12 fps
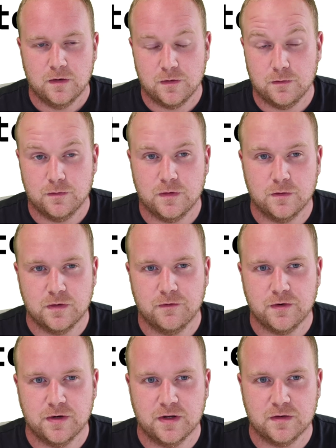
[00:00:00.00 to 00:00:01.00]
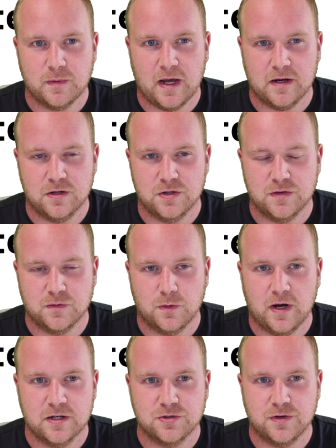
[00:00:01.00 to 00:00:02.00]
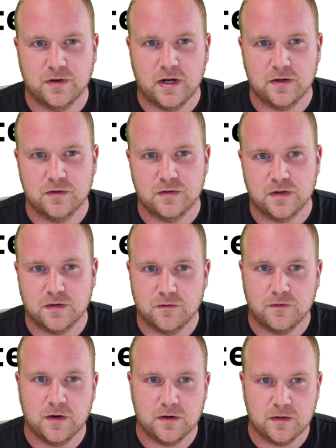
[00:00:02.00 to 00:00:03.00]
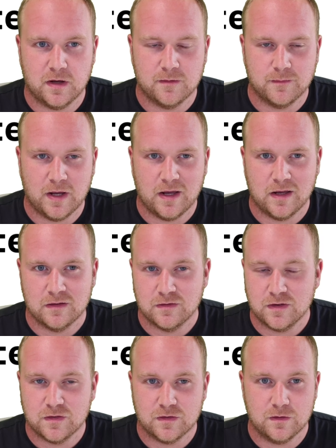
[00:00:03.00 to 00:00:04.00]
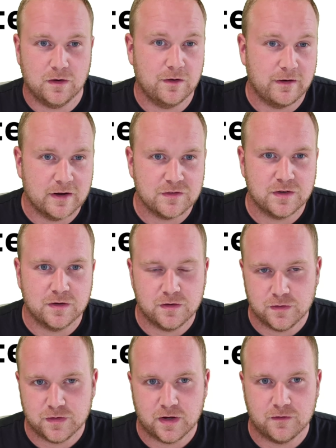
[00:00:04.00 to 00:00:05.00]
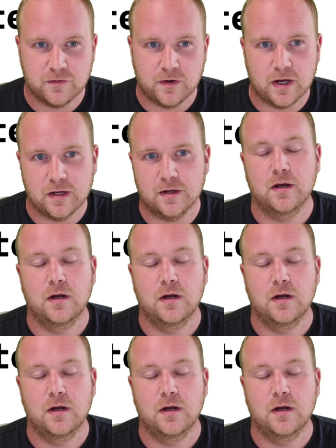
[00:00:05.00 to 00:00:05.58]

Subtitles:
So different Nix packages will actually allow you to configure them, and this allows you to do stuff like